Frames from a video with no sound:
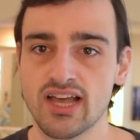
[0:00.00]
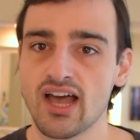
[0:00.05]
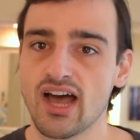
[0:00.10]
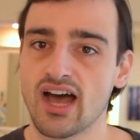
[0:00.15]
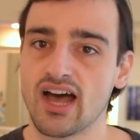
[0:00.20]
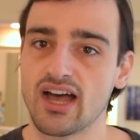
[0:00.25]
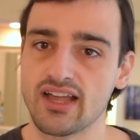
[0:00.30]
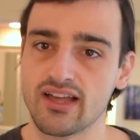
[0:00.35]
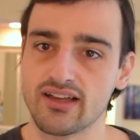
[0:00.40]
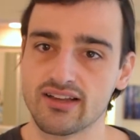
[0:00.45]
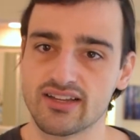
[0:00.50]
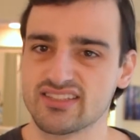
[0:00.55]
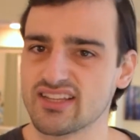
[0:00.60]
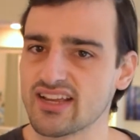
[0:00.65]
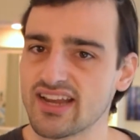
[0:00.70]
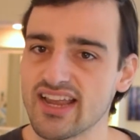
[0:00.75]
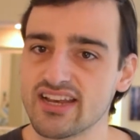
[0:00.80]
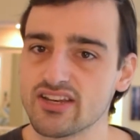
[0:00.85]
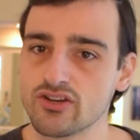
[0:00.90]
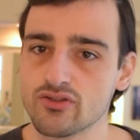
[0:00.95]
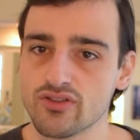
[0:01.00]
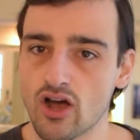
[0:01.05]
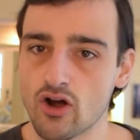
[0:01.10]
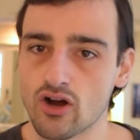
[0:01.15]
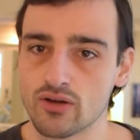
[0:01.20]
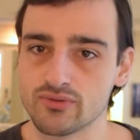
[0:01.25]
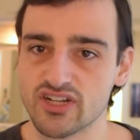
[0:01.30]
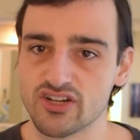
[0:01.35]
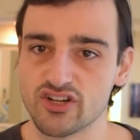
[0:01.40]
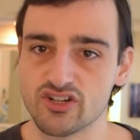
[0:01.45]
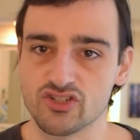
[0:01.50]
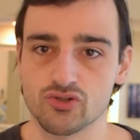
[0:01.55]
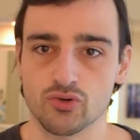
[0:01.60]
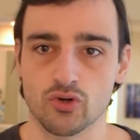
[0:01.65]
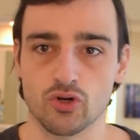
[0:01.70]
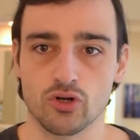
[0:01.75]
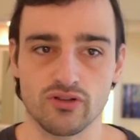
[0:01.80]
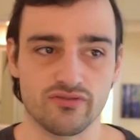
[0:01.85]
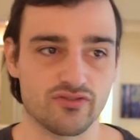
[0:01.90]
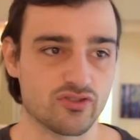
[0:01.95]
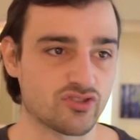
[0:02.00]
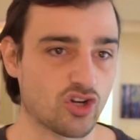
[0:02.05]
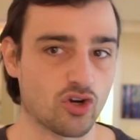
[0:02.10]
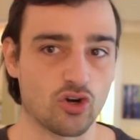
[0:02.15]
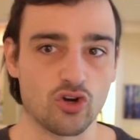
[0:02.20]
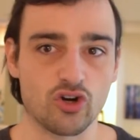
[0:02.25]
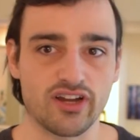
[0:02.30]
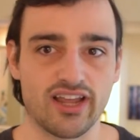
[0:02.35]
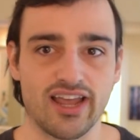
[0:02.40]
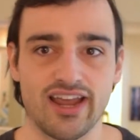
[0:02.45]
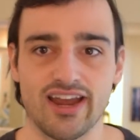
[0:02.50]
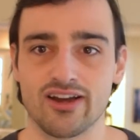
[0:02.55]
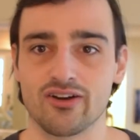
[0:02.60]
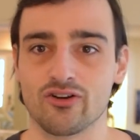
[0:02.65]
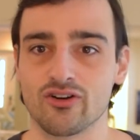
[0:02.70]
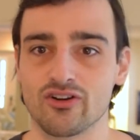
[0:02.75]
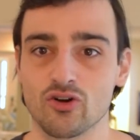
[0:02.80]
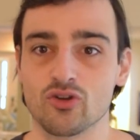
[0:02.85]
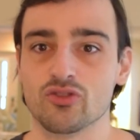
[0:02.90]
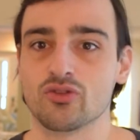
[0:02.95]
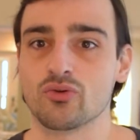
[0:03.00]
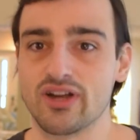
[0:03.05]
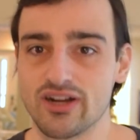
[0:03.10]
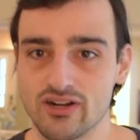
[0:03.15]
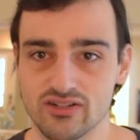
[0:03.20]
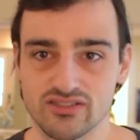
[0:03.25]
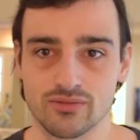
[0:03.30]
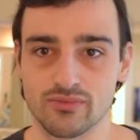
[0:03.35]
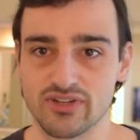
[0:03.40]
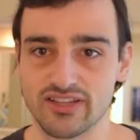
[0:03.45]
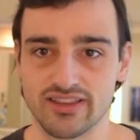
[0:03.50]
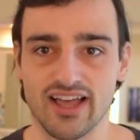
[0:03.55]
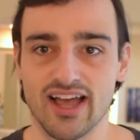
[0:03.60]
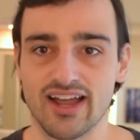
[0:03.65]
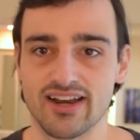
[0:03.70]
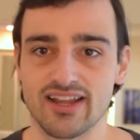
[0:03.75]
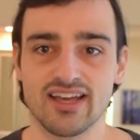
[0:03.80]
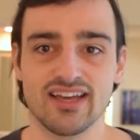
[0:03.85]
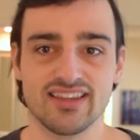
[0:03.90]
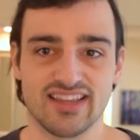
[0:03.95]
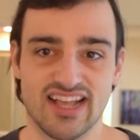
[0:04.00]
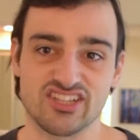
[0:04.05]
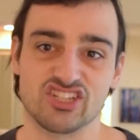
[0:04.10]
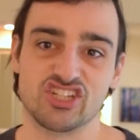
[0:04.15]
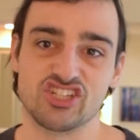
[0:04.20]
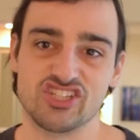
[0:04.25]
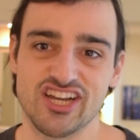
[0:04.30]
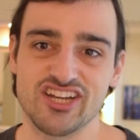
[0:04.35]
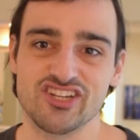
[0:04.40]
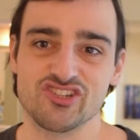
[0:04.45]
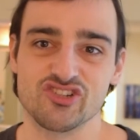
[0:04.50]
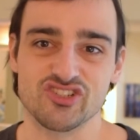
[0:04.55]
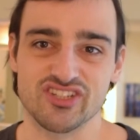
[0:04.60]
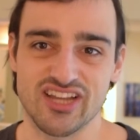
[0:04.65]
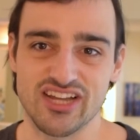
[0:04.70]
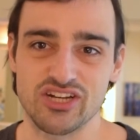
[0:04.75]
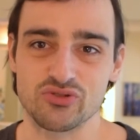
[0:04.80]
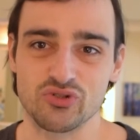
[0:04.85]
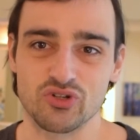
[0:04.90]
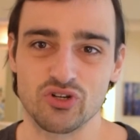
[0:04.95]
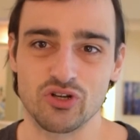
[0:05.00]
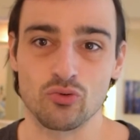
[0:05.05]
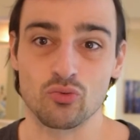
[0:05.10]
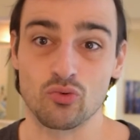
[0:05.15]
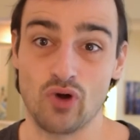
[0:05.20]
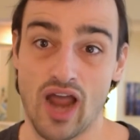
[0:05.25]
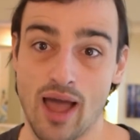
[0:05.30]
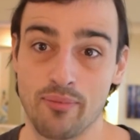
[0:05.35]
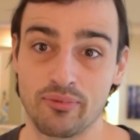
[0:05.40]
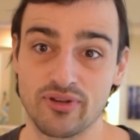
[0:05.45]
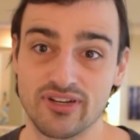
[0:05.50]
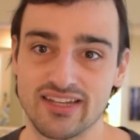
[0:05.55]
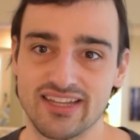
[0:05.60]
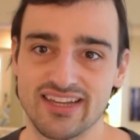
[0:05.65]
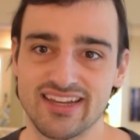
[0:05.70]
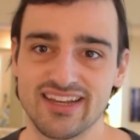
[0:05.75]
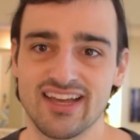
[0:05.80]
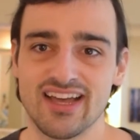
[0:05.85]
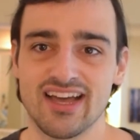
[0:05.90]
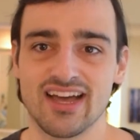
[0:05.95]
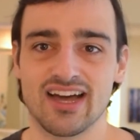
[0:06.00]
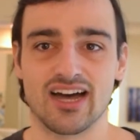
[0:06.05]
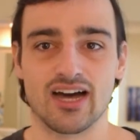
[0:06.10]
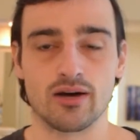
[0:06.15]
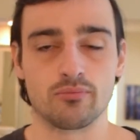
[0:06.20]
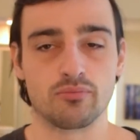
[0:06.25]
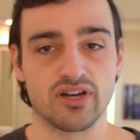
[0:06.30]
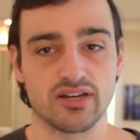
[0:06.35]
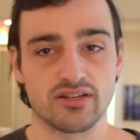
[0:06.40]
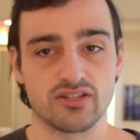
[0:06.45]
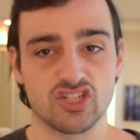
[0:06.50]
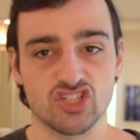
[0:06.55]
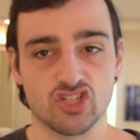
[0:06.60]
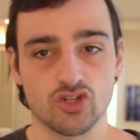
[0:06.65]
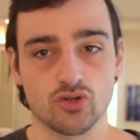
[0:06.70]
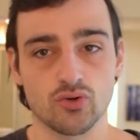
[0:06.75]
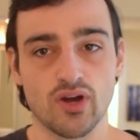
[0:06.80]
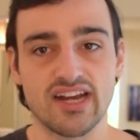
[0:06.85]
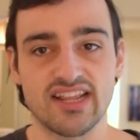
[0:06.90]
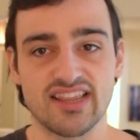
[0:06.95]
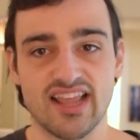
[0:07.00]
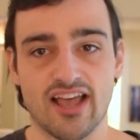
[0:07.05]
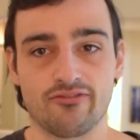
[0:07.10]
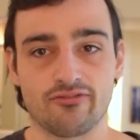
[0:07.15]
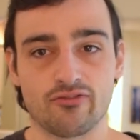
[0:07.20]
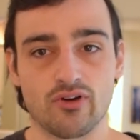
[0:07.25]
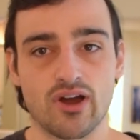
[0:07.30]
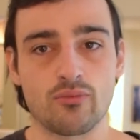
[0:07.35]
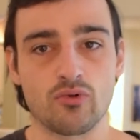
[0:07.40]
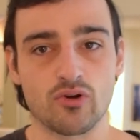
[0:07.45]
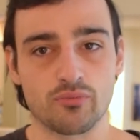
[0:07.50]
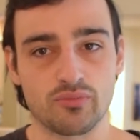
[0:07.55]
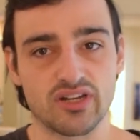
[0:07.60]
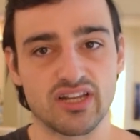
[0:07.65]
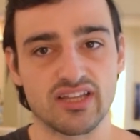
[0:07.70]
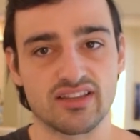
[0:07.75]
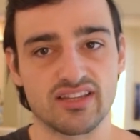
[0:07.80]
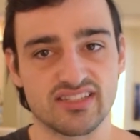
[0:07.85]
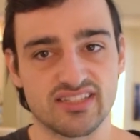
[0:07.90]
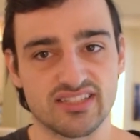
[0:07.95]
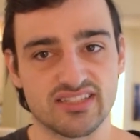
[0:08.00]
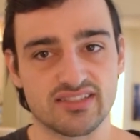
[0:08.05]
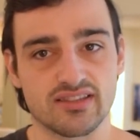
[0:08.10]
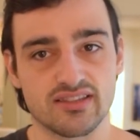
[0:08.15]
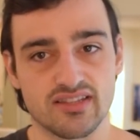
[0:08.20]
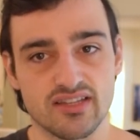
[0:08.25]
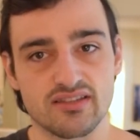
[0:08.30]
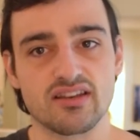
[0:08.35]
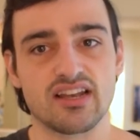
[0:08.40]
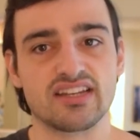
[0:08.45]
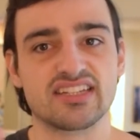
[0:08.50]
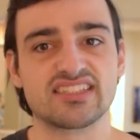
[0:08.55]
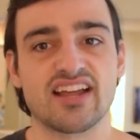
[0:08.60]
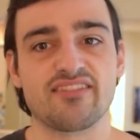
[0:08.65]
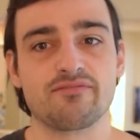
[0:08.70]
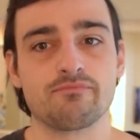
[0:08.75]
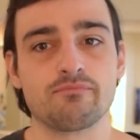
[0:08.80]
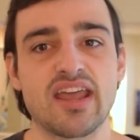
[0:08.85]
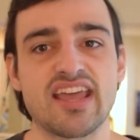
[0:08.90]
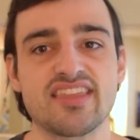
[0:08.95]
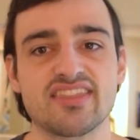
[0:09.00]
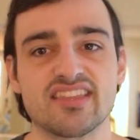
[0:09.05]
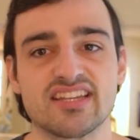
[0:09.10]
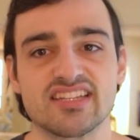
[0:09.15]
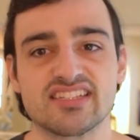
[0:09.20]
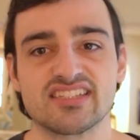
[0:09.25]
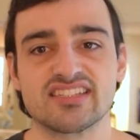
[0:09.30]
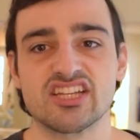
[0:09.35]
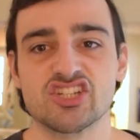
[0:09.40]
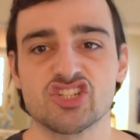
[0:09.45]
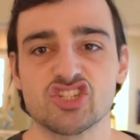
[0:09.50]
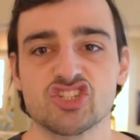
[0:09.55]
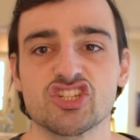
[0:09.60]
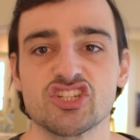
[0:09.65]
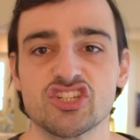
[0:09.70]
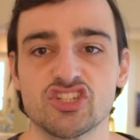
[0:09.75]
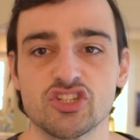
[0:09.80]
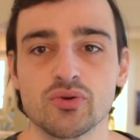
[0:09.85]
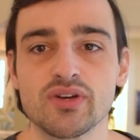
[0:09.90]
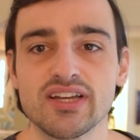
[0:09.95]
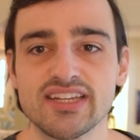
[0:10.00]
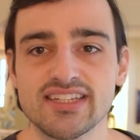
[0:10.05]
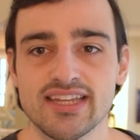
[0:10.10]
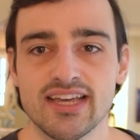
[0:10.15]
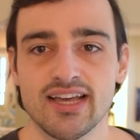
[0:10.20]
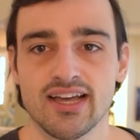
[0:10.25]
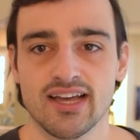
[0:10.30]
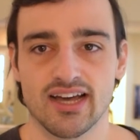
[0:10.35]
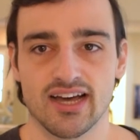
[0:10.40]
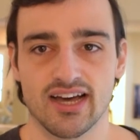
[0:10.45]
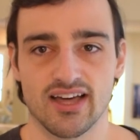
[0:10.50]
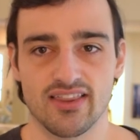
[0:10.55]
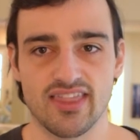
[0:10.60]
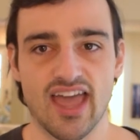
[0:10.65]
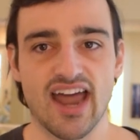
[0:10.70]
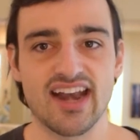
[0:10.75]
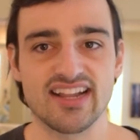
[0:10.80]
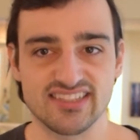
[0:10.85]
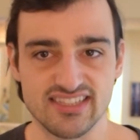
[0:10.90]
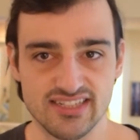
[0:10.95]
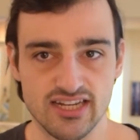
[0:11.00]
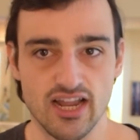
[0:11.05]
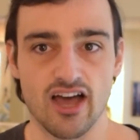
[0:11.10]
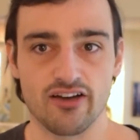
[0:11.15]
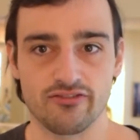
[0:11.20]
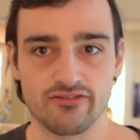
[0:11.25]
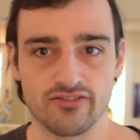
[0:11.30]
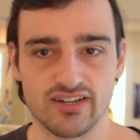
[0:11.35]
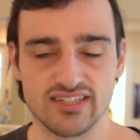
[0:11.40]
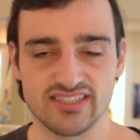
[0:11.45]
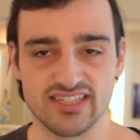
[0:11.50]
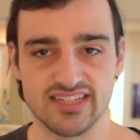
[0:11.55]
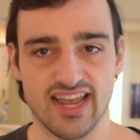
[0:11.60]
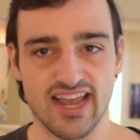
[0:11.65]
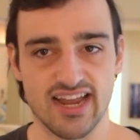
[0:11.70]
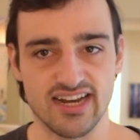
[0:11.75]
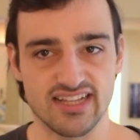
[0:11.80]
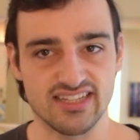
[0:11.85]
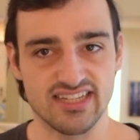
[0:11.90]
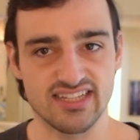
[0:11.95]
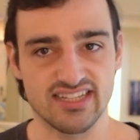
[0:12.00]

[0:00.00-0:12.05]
because again, the outcome's out of your control. If there's a hurricane or an earthquake or something like that, that's going to change your schedule rapidly. But just creating that framework, being like, at least I've made the decision to do it. That is enough. Because again,